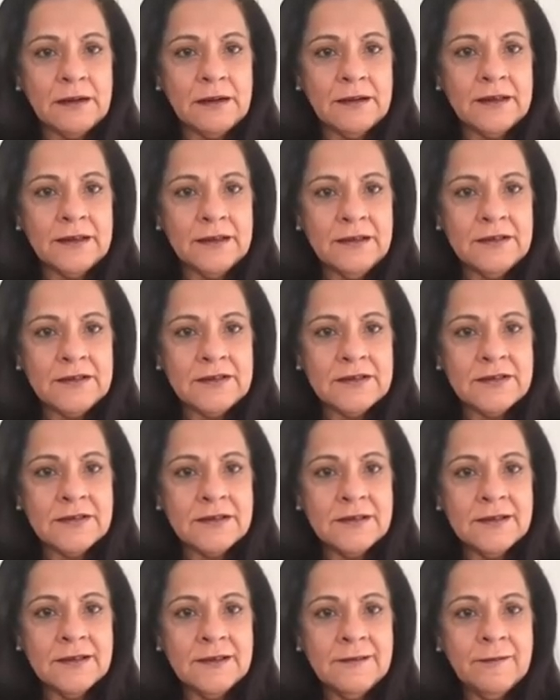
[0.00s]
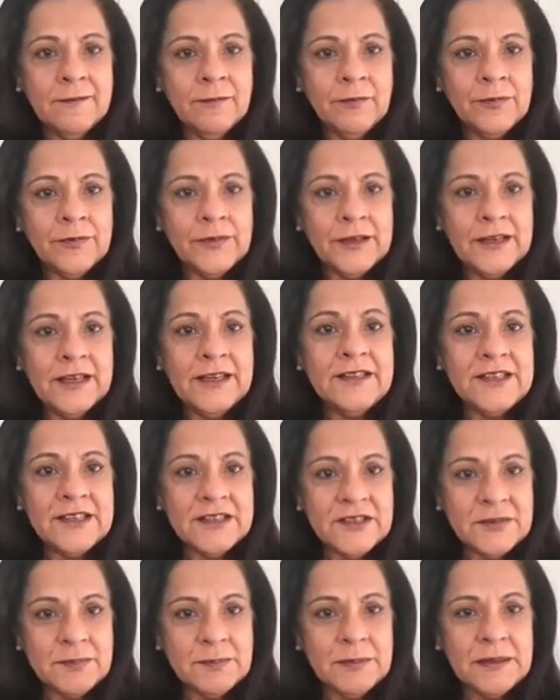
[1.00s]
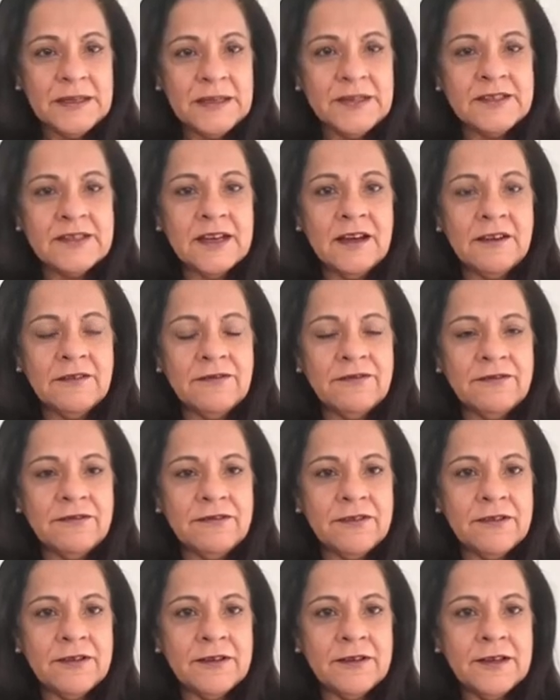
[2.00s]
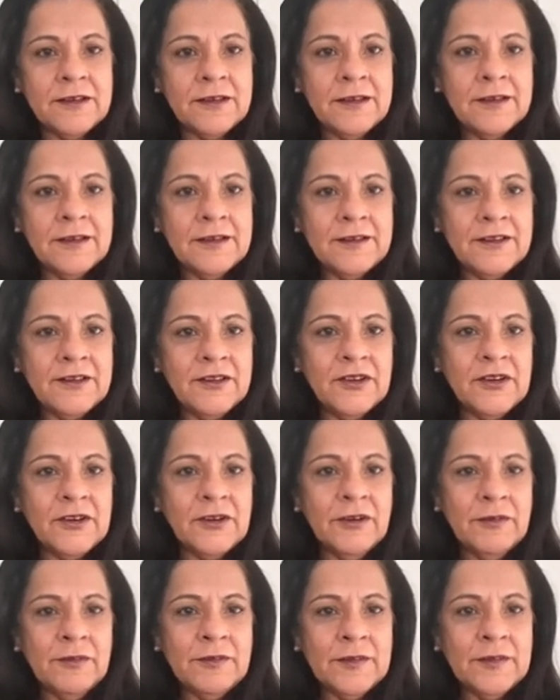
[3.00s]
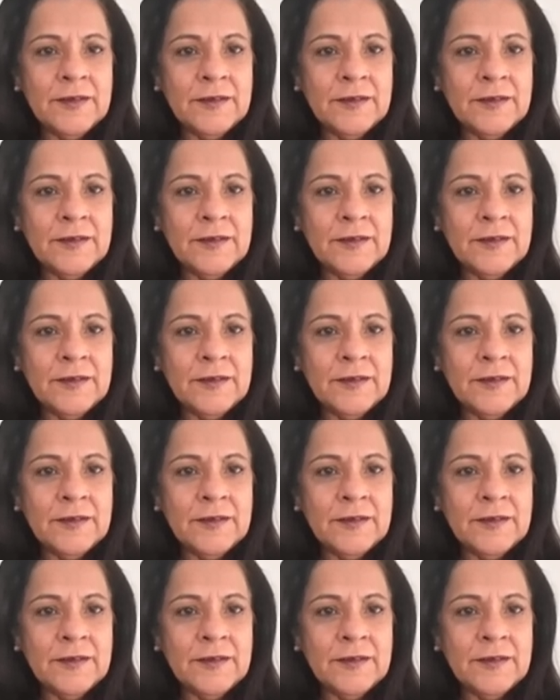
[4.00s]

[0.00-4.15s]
markets. India's Indeed, been yes. tough, you know.